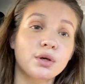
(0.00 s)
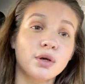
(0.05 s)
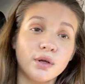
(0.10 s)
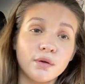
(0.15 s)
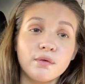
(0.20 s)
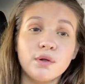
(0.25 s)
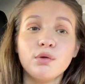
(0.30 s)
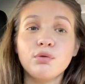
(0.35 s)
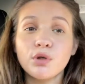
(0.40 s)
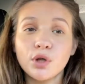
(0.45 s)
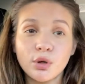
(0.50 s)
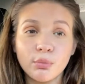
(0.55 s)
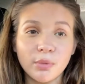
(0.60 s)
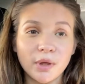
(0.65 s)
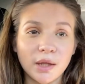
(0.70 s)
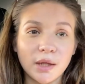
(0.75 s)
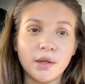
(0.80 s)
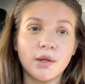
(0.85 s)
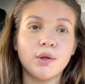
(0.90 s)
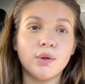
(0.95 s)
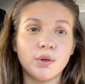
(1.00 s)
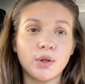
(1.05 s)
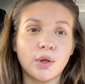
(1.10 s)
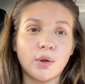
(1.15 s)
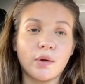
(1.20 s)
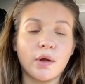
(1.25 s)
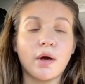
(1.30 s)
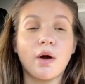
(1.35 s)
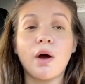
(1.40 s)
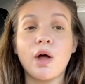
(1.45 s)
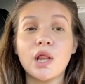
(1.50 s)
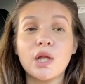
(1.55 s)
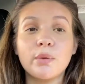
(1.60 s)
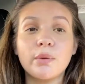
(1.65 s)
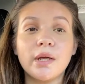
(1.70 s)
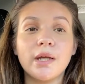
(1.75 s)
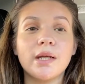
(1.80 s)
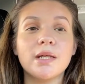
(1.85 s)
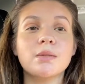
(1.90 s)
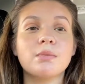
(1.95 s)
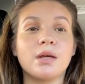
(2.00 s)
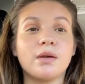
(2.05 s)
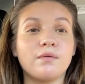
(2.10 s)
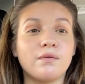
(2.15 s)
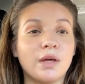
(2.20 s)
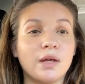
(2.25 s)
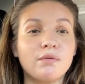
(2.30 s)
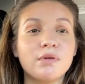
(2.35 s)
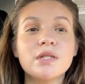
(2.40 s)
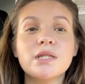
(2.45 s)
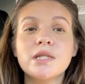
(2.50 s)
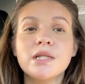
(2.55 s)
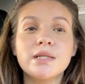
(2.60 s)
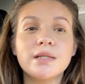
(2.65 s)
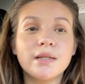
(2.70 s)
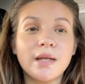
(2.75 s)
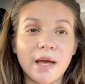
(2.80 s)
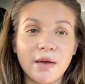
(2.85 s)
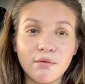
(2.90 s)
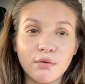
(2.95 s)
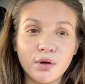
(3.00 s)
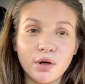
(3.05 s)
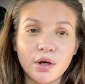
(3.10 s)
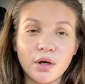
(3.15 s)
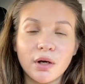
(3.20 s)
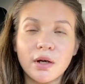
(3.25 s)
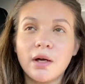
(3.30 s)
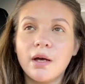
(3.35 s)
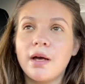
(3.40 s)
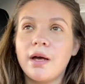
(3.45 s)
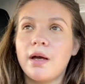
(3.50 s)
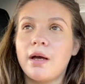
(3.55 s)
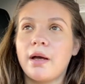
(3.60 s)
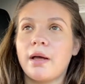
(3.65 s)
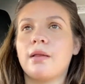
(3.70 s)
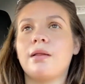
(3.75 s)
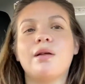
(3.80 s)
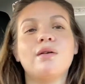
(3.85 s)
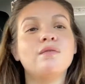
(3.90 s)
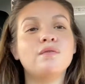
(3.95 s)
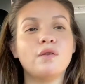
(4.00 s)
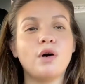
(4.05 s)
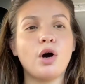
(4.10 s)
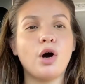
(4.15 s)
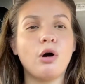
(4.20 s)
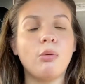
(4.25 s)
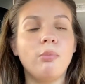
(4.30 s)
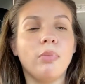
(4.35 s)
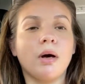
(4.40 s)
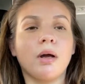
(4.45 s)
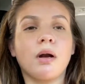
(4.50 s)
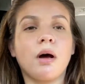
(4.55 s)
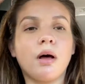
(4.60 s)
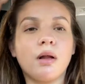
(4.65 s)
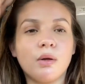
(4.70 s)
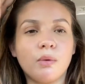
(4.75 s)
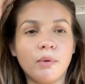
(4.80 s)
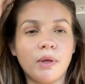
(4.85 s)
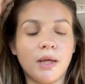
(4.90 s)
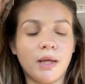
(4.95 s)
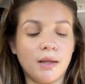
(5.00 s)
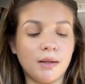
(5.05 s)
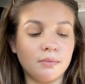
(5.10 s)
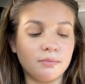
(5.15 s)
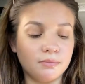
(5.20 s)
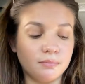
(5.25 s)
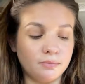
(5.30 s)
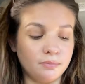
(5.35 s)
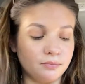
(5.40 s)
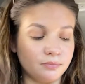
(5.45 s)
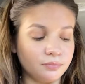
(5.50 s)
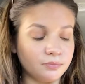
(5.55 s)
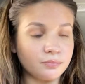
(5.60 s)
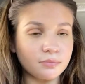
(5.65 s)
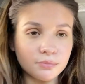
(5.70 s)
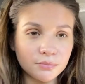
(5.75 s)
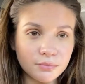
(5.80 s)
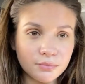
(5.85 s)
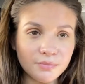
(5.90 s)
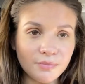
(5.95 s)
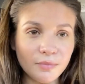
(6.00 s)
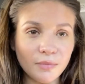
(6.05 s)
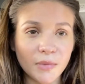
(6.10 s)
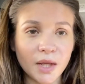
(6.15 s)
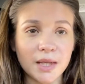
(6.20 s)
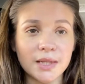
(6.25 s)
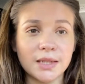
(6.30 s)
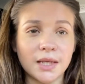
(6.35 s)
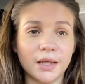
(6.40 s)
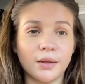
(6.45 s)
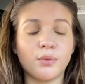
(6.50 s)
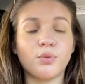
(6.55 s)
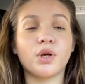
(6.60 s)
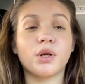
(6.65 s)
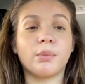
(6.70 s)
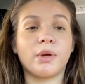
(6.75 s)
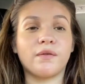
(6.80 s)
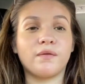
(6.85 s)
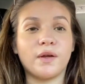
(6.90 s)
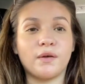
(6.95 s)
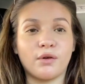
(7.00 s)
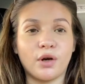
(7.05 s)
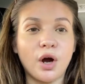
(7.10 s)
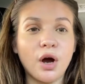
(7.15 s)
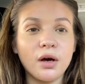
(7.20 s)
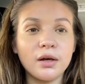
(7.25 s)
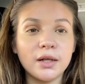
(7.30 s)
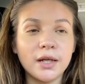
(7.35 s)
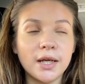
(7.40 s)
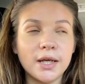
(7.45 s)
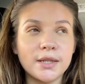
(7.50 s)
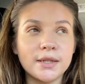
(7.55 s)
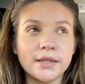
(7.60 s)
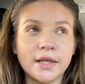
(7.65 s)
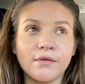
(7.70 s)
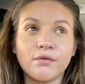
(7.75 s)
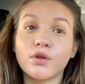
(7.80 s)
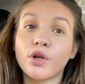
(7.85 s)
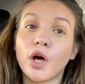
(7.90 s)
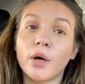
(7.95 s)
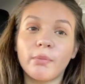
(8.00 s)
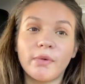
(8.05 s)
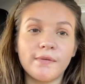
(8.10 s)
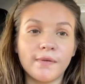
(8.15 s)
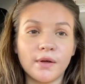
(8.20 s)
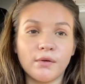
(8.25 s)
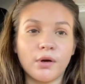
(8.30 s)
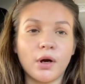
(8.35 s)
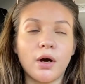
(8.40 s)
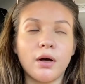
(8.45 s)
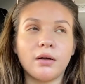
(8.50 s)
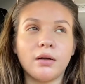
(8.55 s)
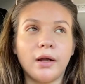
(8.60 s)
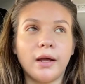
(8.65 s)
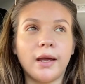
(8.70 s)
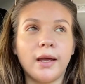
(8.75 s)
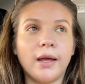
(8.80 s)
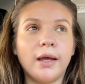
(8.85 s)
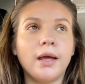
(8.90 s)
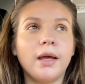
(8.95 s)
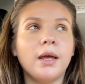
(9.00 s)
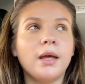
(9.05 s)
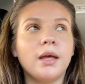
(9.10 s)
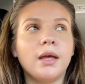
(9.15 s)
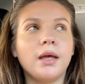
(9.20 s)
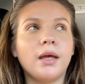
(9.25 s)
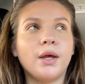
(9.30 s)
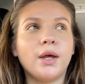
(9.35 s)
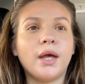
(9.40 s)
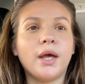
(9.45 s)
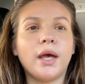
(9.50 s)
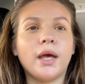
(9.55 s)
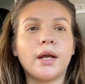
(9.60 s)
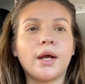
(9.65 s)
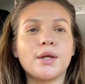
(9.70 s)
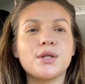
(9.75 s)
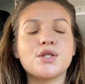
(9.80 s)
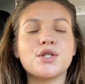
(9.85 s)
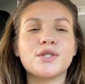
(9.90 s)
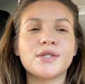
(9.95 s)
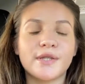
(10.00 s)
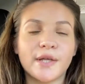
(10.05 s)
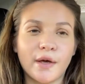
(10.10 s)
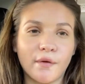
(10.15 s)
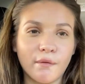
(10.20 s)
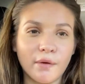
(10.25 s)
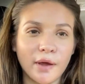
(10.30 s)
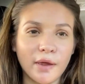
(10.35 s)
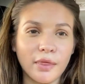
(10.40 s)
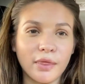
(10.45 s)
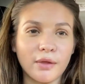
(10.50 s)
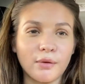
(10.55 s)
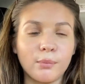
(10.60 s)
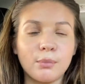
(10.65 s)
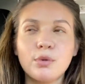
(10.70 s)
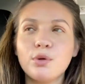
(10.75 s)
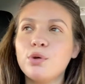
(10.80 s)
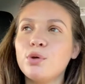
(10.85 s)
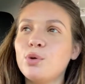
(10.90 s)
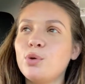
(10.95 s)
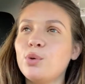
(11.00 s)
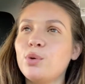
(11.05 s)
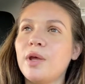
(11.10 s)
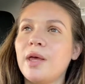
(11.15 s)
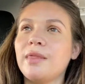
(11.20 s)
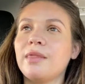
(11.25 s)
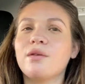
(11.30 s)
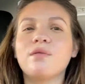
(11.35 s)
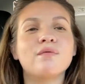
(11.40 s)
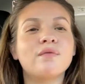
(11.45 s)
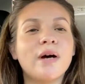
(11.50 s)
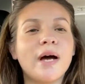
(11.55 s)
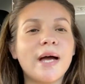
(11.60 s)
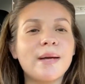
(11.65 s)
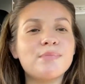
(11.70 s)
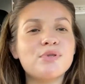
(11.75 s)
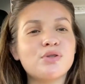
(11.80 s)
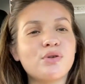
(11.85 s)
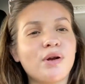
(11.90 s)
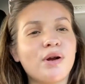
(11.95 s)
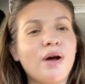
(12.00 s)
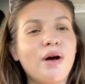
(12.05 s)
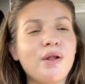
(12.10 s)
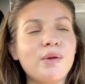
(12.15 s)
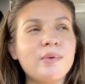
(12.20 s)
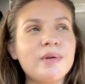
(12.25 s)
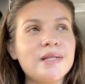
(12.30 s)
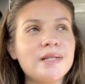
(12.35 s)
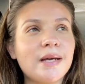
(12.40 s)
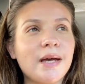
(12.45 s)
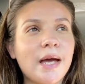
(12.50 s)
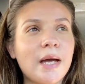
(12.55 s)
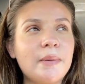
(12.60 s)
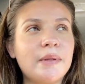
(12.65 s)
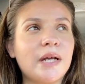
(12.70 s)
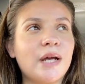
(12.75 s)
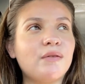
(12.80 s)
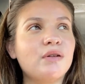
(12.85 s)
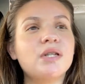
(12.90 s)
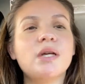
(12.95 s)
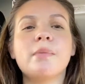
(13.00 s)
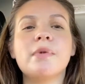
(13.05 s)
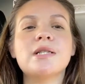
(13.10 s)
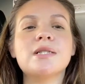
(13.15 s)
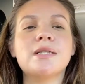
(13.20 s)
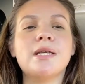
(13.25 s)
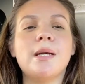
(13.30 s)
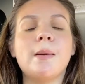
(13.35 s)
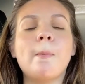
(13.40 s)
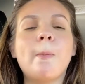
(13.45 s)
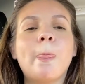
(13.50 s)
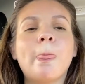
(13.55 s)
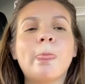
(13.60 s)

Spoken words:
if you know me, you know that Halloween is my favorite season ever. I love fall, but Halloween is like one of my favorite holidays, if not my favorite holiday. And I just love the mood and the vibes around Halloween time. And every time I see